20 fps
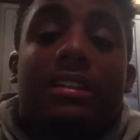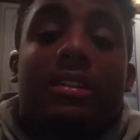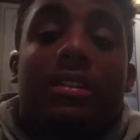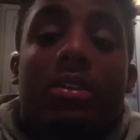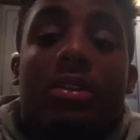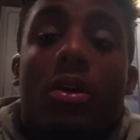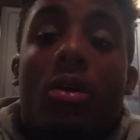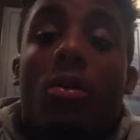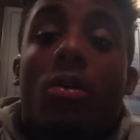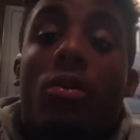
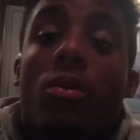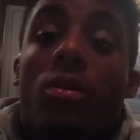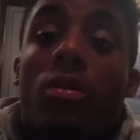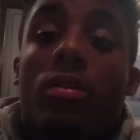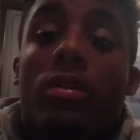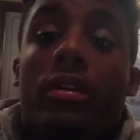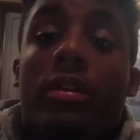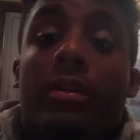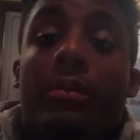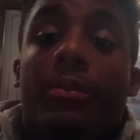go
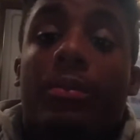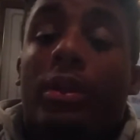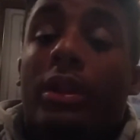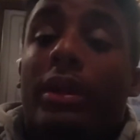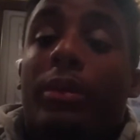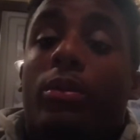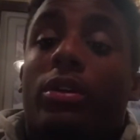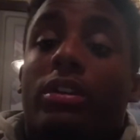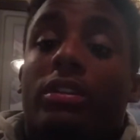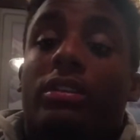play?
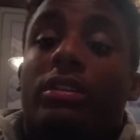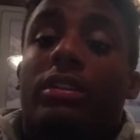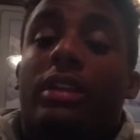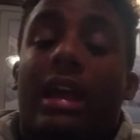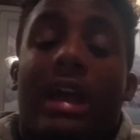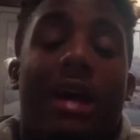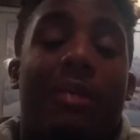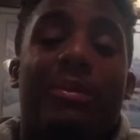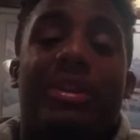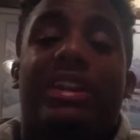Well,
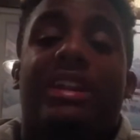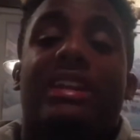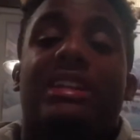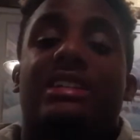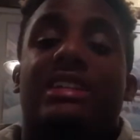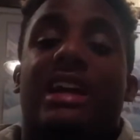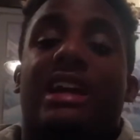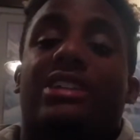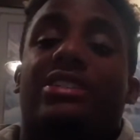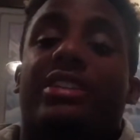how many kids
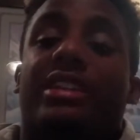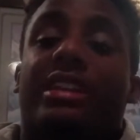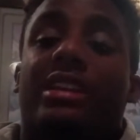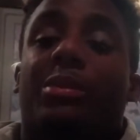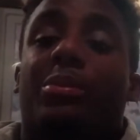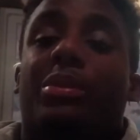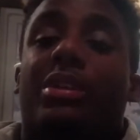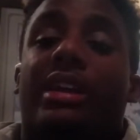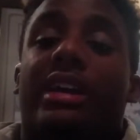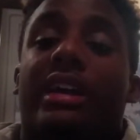actually get to
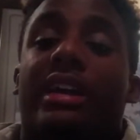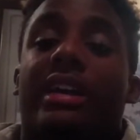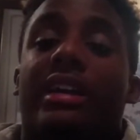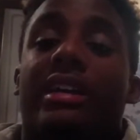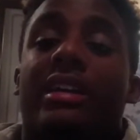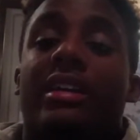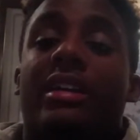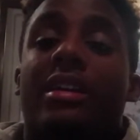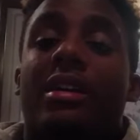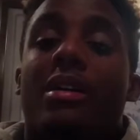play
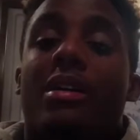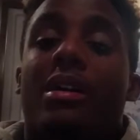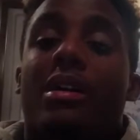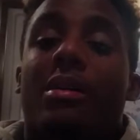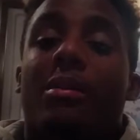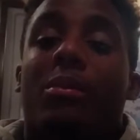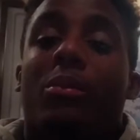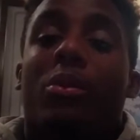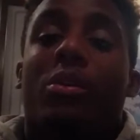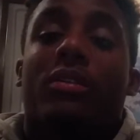
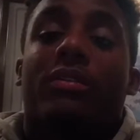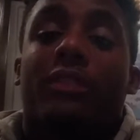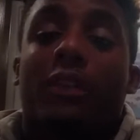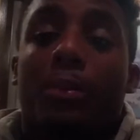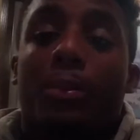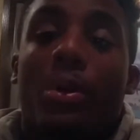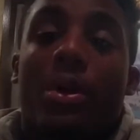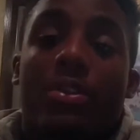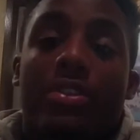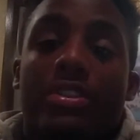more
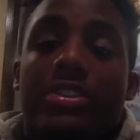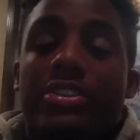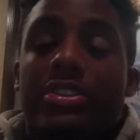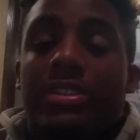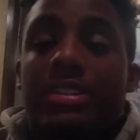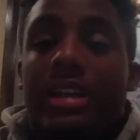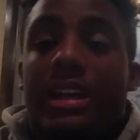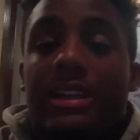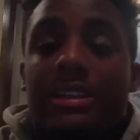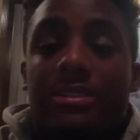football than
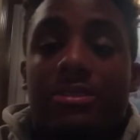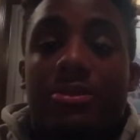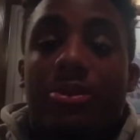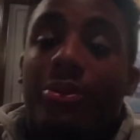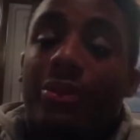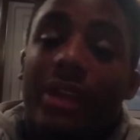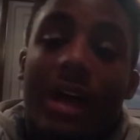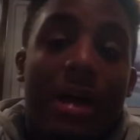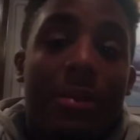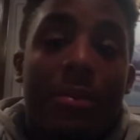just high school?
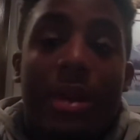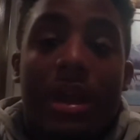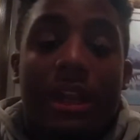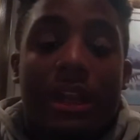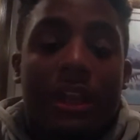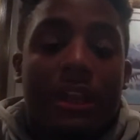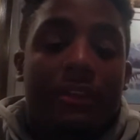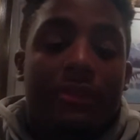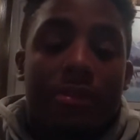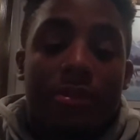Not
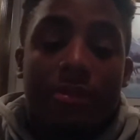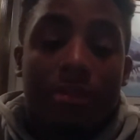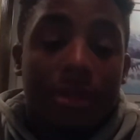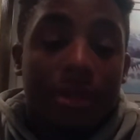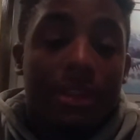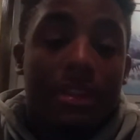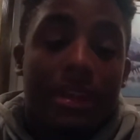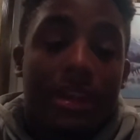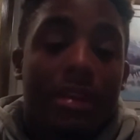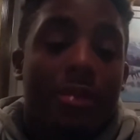many. If you really
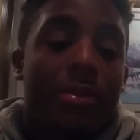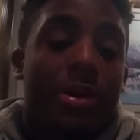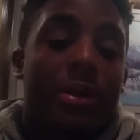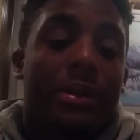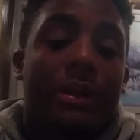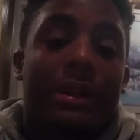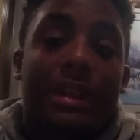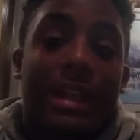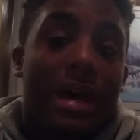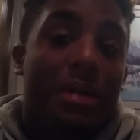think about
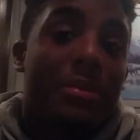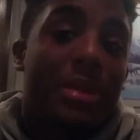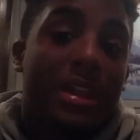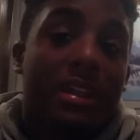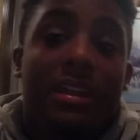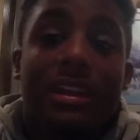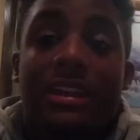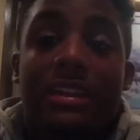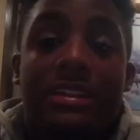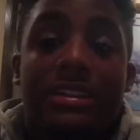it, not many
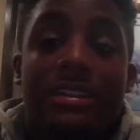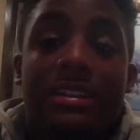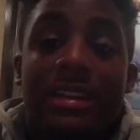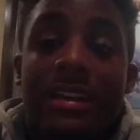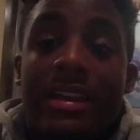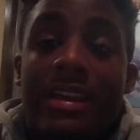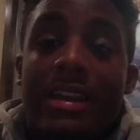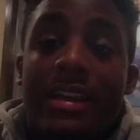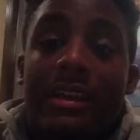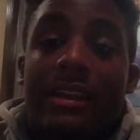kids
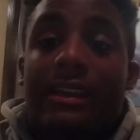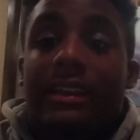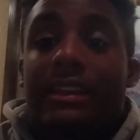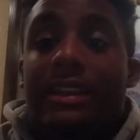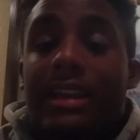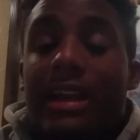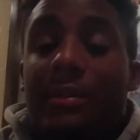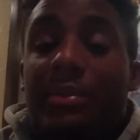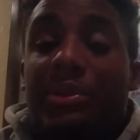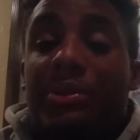get
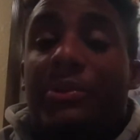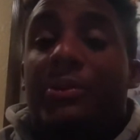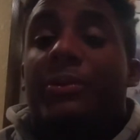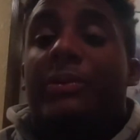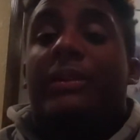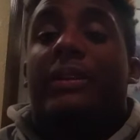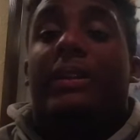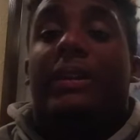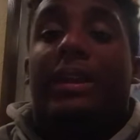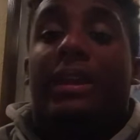the
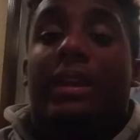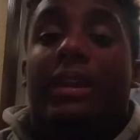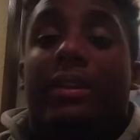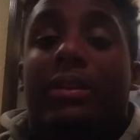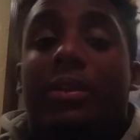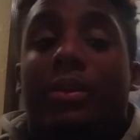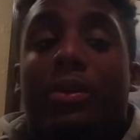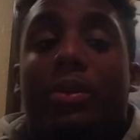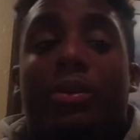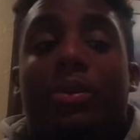opportunity
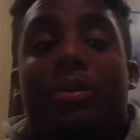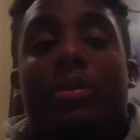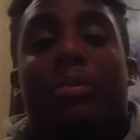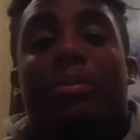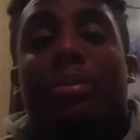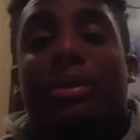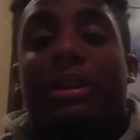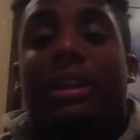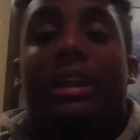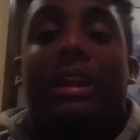to
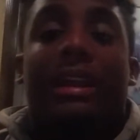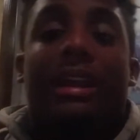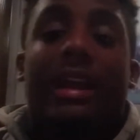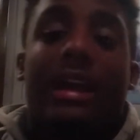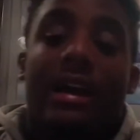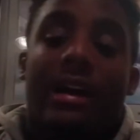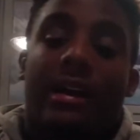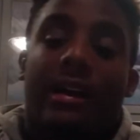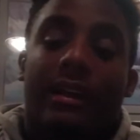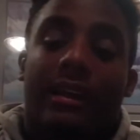play
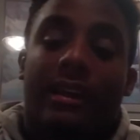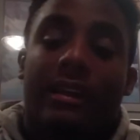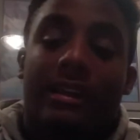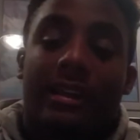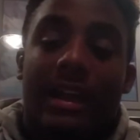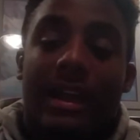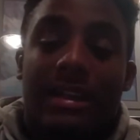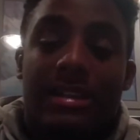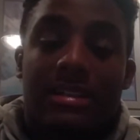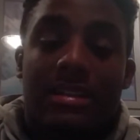in the
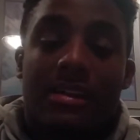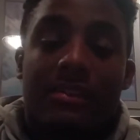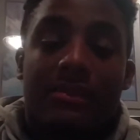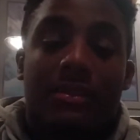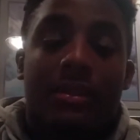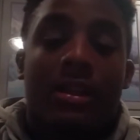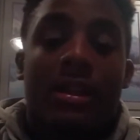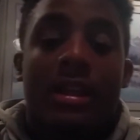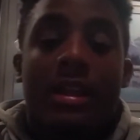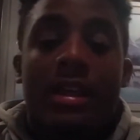next level.